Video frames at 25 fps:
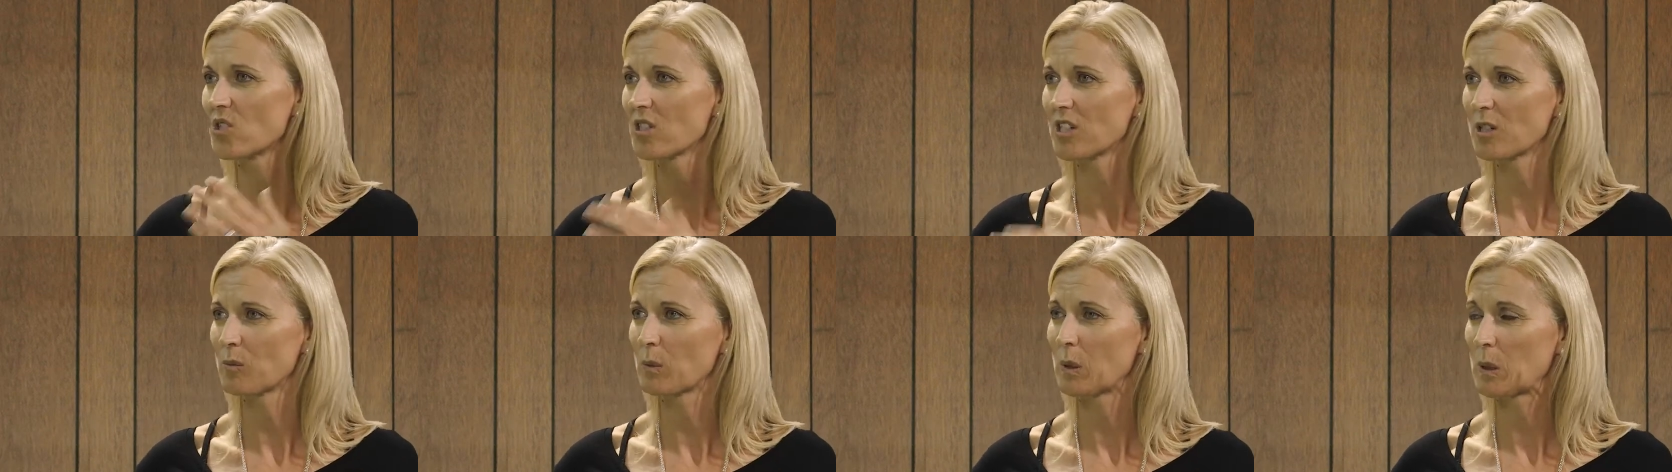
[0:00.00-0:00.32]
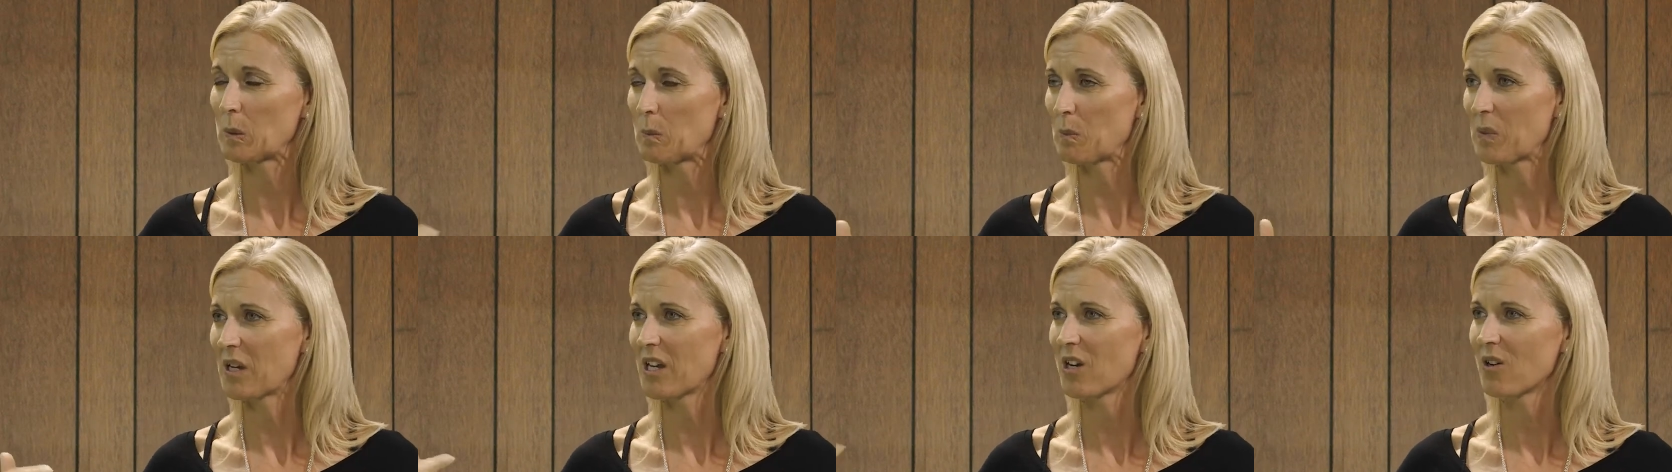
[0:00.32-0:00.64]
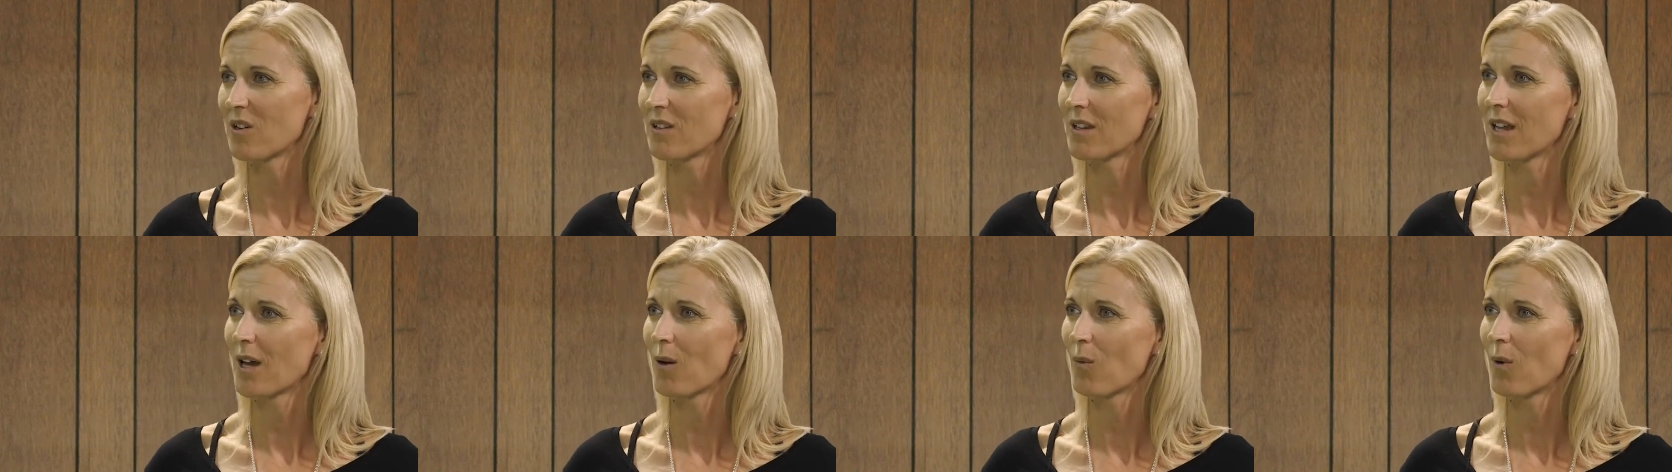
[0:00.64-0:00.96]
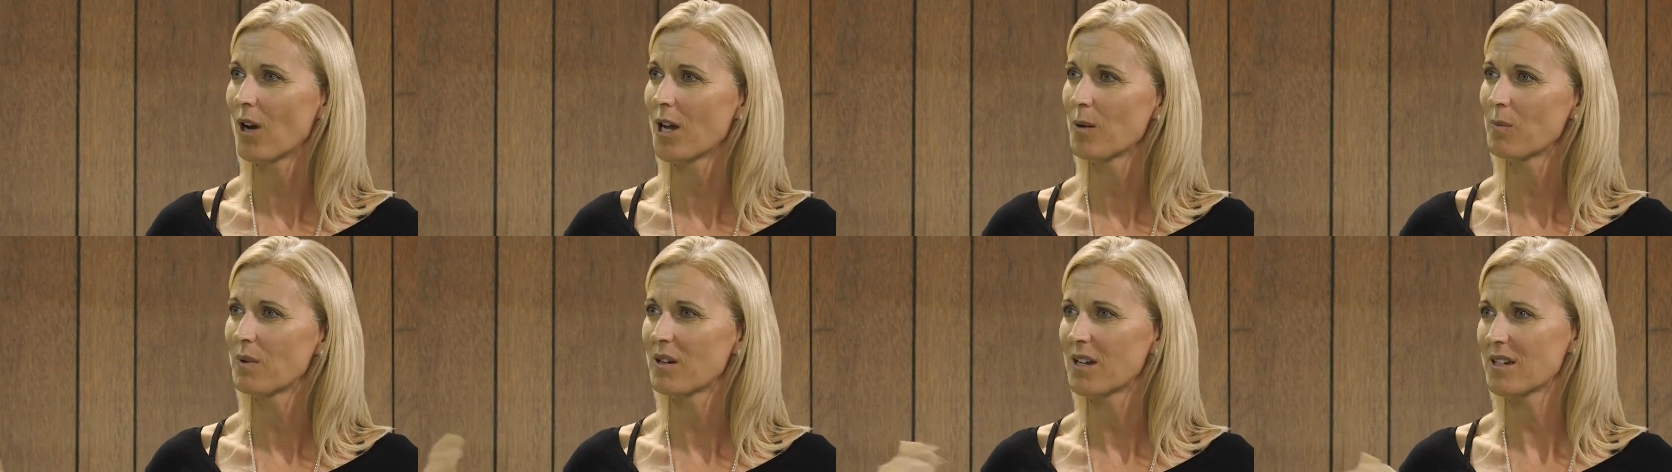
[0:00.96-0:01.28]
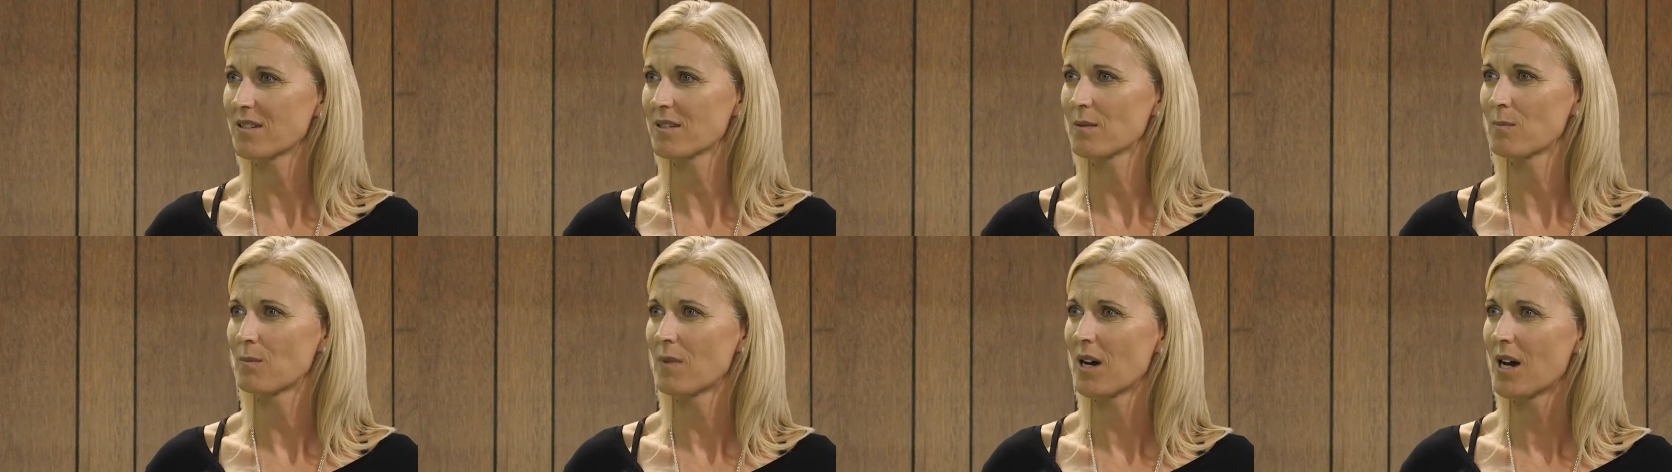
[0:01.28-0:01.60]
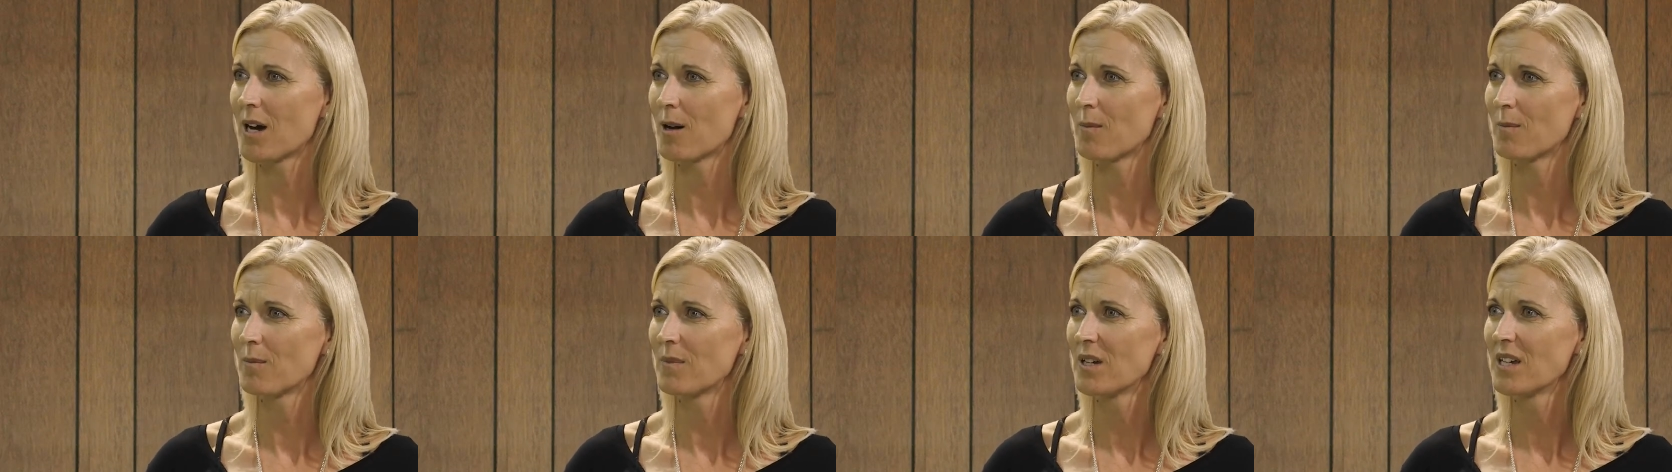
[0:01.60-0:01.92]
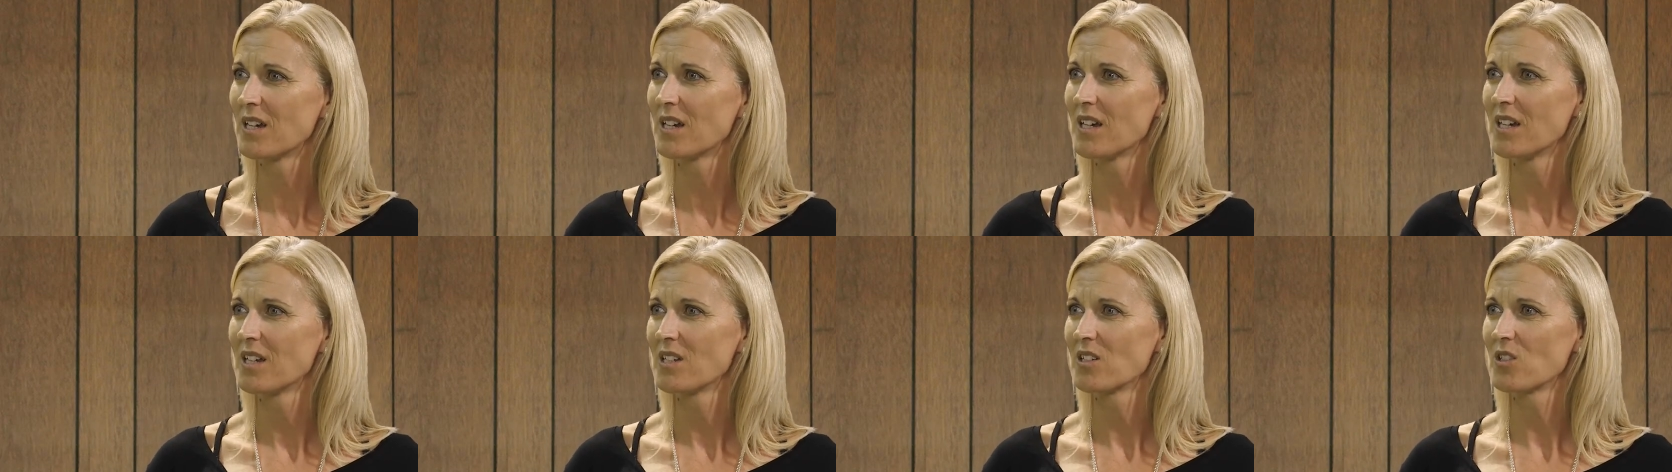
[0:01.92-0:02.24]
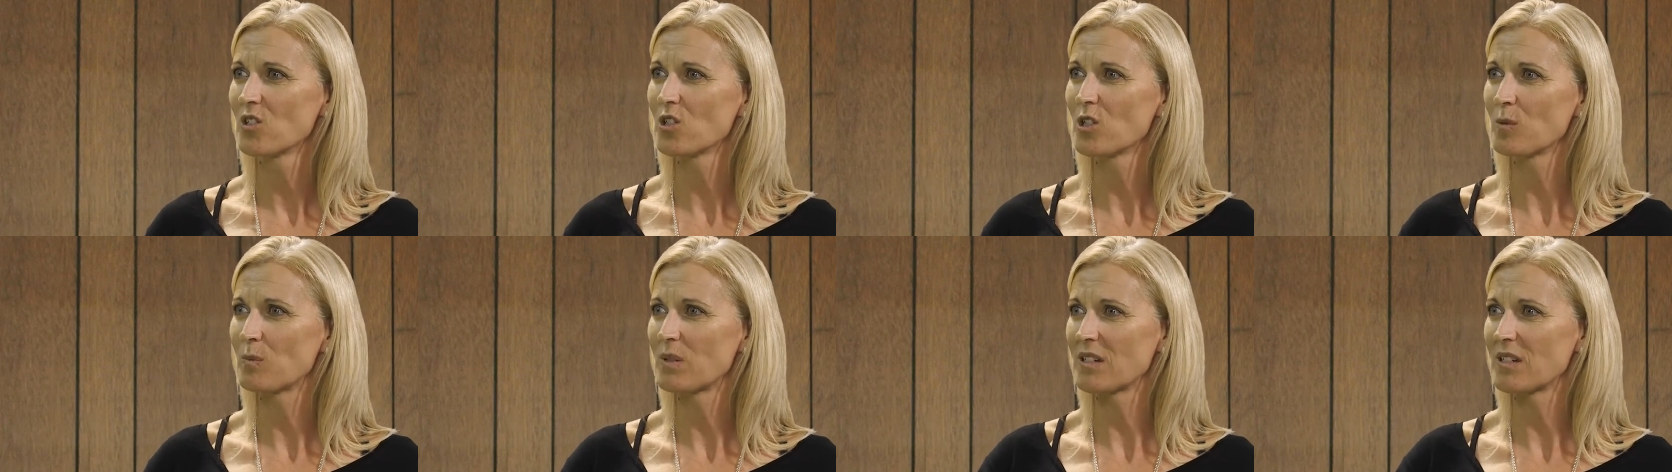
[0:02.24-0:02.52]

You can compare in that way. But as a mum, do the